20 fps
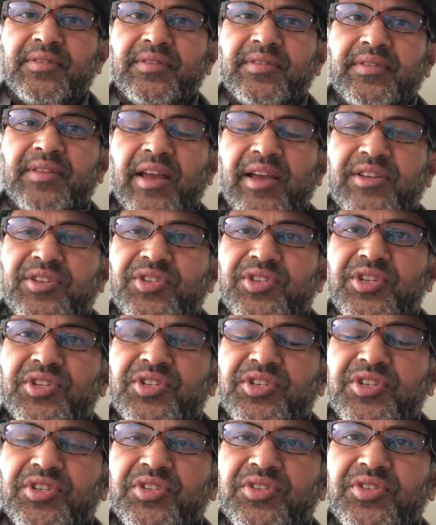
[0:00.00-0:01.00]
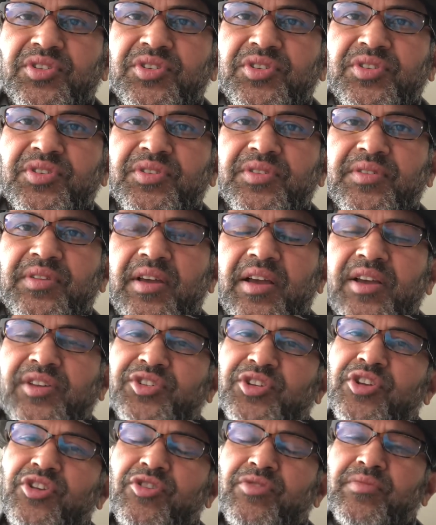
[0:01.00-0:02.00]
existence as
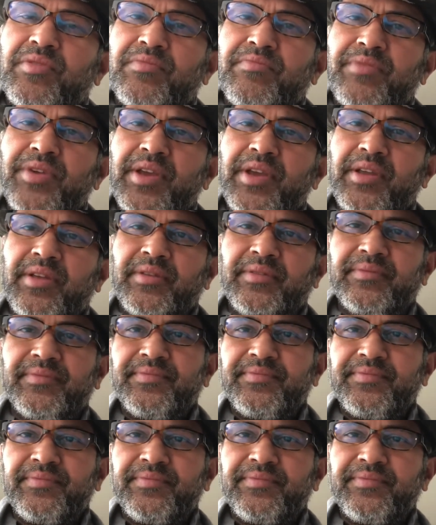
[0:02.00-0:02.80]
a human being.